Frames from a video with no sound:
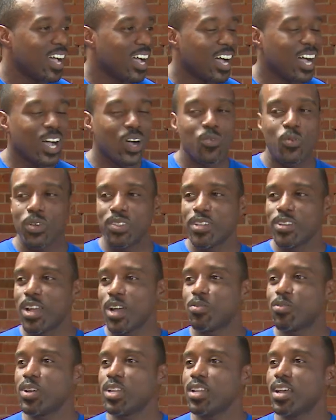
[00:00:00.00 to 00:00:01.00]
what they're
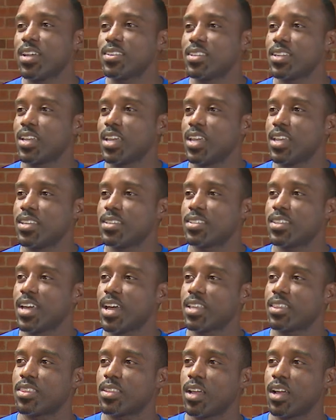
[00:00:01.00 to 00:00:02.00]
not realizing is
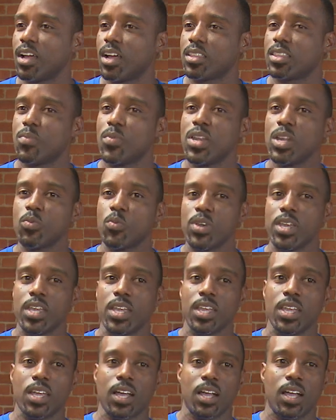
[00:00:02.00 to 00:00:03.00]
that the minute
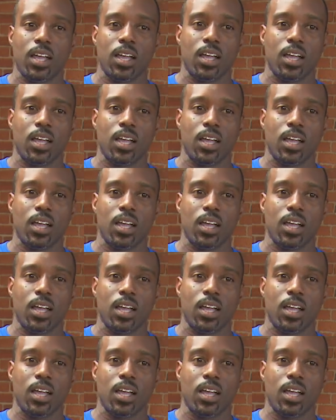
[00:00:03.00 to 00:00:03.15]
we